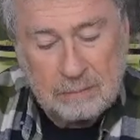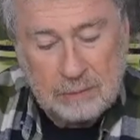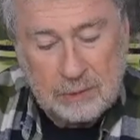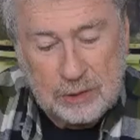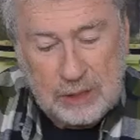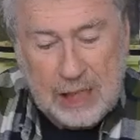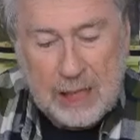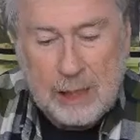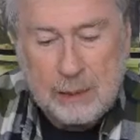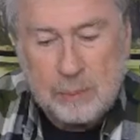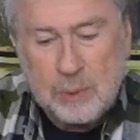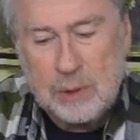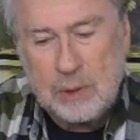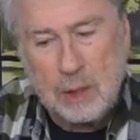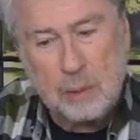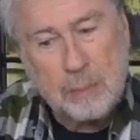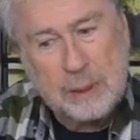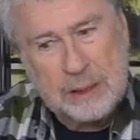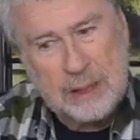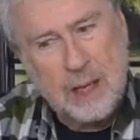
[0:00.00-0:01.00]
shapes,
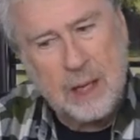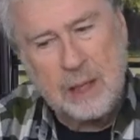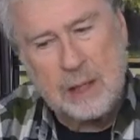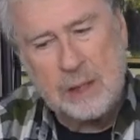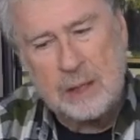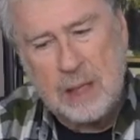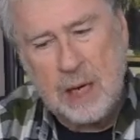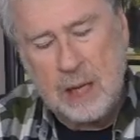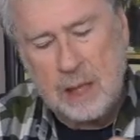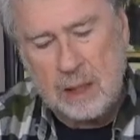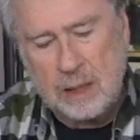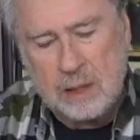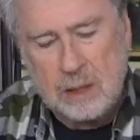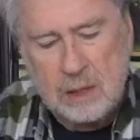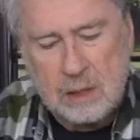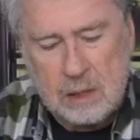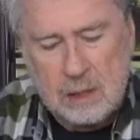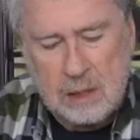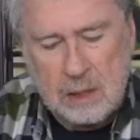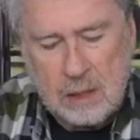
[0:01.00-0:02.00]
the Platonic
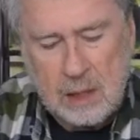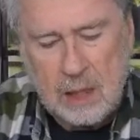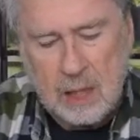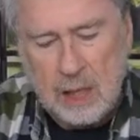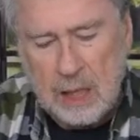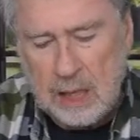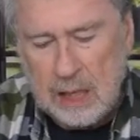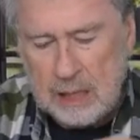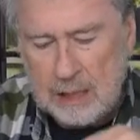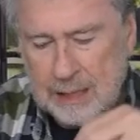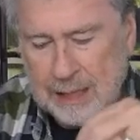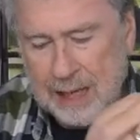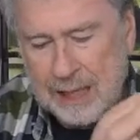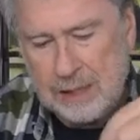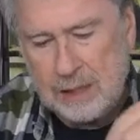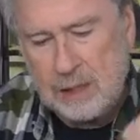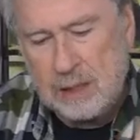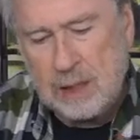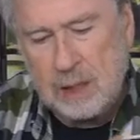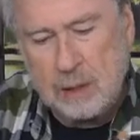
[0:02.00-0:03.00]
solids,
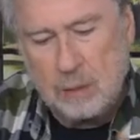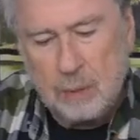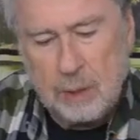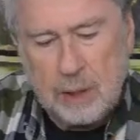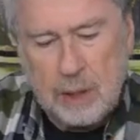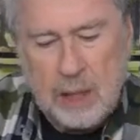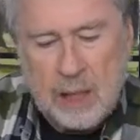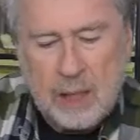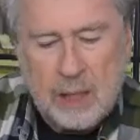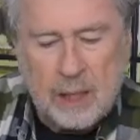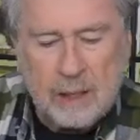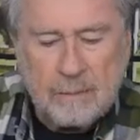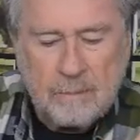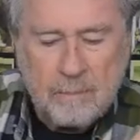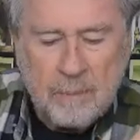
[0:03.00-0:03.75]
nested within it.